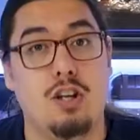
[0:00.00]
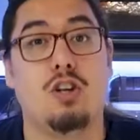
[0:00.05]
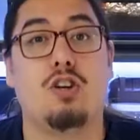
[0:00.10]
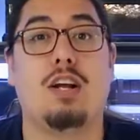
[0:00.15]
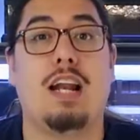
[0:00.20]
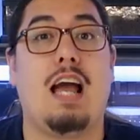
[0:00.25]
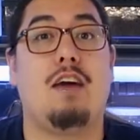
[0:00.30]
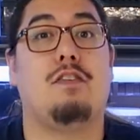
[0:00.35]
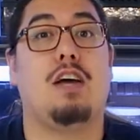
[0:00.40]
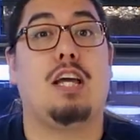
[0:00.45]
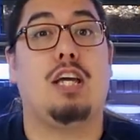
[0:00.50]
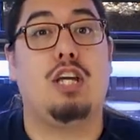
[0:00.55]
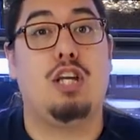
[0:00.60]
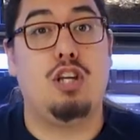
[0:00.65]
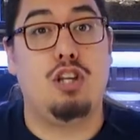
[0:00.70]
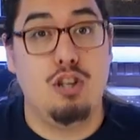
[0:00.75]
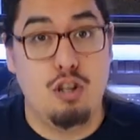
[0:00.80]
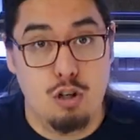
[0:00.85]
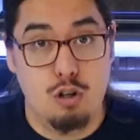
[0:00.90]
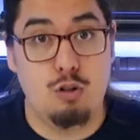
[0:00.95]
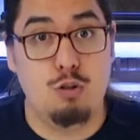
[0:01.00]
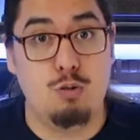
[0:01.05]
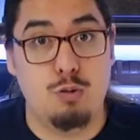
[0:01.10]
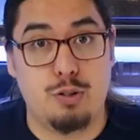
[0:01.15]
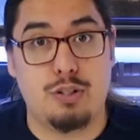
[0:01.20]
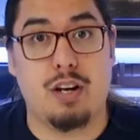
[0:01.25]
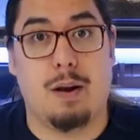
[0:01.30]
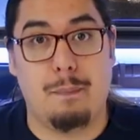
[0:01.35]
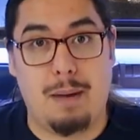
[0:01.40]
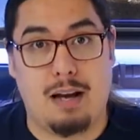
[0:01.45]
You're gonna have a
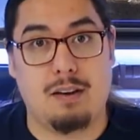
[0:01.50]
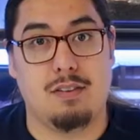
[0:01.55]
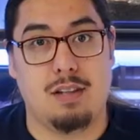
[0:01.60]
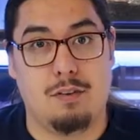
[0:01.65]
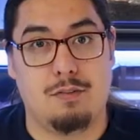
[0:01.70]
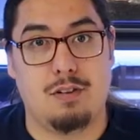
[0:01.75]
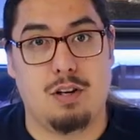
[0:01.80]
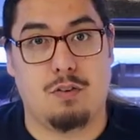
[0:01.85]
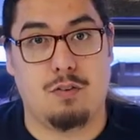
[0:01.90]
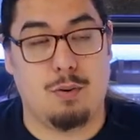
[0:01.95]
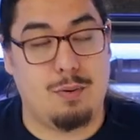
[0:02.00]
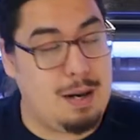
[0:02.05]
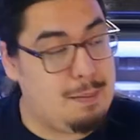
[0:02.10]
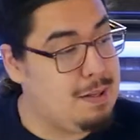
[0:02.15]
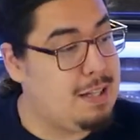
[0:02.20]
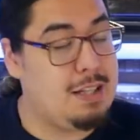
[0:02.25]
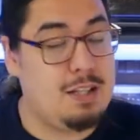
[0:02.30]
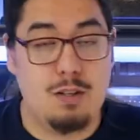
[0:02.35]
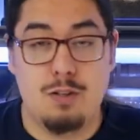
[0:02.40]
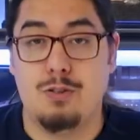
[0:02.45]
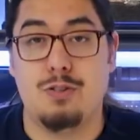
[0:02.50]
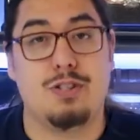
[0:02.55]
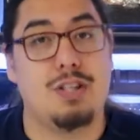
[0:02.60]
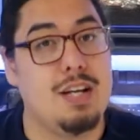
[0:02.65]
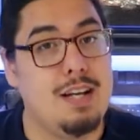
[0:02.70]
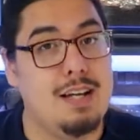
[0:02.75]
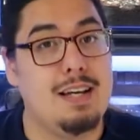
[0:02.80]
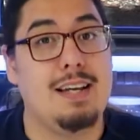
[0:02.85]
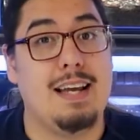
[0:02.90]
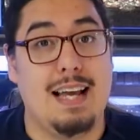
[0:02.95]
huge amount left over. When I mean huge,
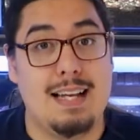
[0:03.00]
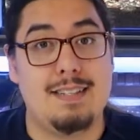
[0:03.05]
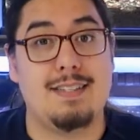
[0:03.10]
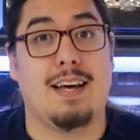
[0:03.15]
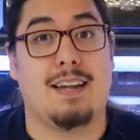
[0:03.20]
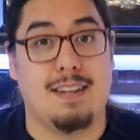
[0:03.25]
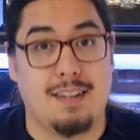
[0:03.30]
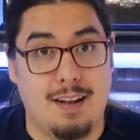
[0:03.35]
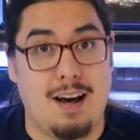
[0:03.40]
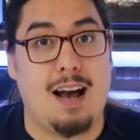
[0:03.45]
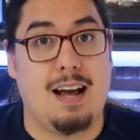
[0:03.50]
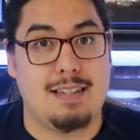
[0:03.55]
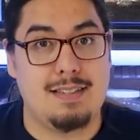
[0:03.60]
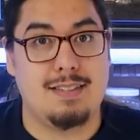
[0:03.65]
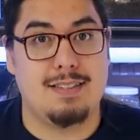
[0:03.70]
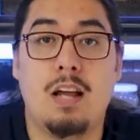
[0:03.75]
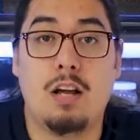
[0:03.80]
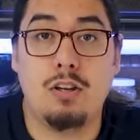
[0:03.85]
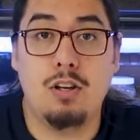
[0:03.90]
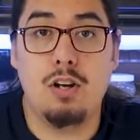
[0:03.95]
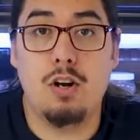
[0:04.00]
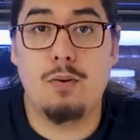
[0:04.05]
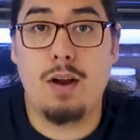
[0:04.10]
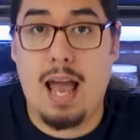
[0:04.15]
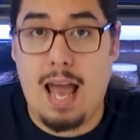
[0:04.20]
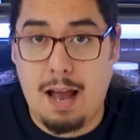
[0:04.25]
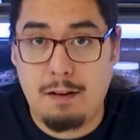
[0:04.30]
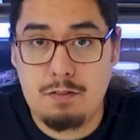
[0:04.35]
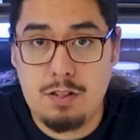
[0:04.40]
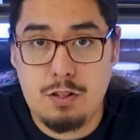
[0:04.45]
it's a lot. Now, you don't
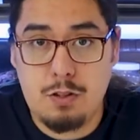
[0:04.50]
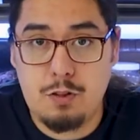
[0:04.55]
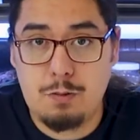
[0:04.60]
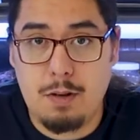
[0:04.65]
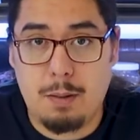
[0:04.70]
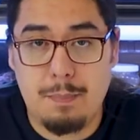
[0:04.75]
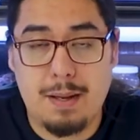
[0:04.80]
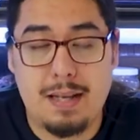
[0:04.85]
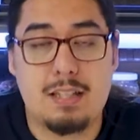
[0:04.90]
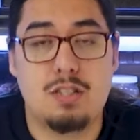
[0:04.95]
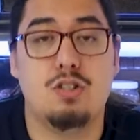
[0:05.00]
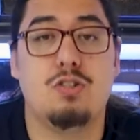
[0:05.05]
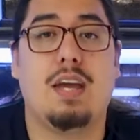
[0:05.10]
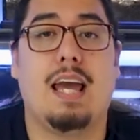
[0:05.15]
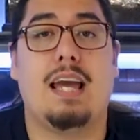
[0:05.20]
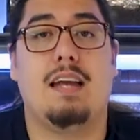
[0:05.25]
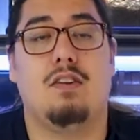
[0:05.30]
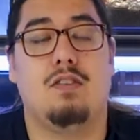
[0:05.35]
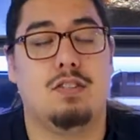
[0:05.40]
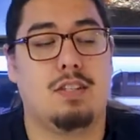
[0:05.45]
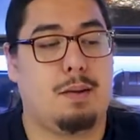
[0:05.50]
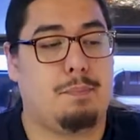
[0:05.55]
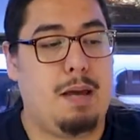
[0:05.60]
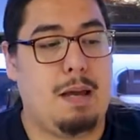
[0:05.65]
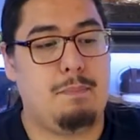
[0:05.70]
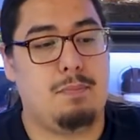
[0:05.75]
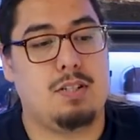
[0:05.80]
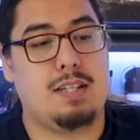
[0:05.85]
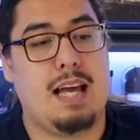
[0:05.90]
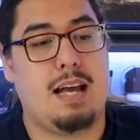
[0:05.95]
have to use my mix. You can use like
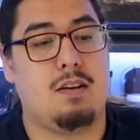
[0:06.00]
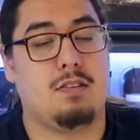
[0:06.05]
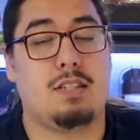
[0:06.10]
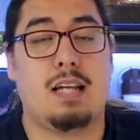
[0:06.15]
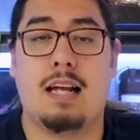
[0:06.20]
paper towels.